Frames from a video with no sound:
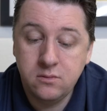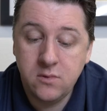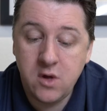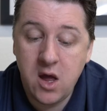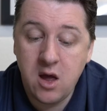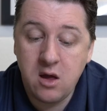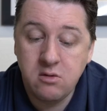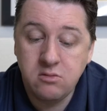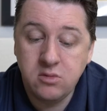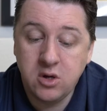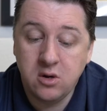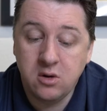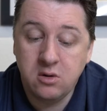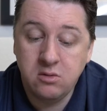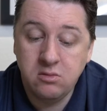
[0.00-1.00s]
Yeah,
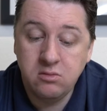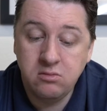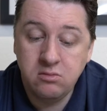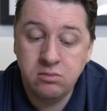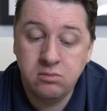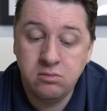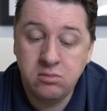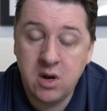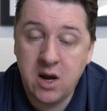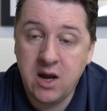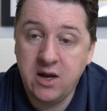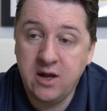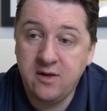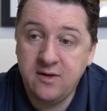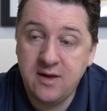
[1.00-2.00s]
so,
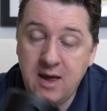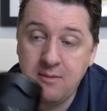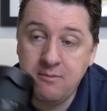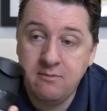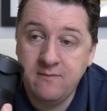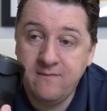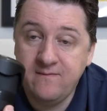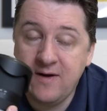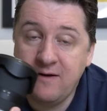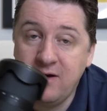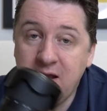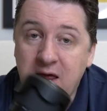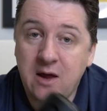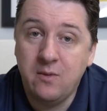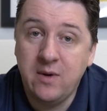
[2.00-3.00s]
and it's
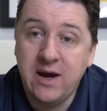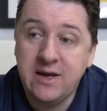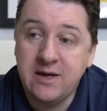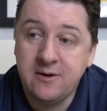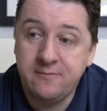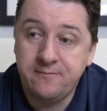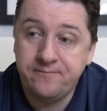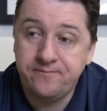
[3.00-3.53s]
very lightweight.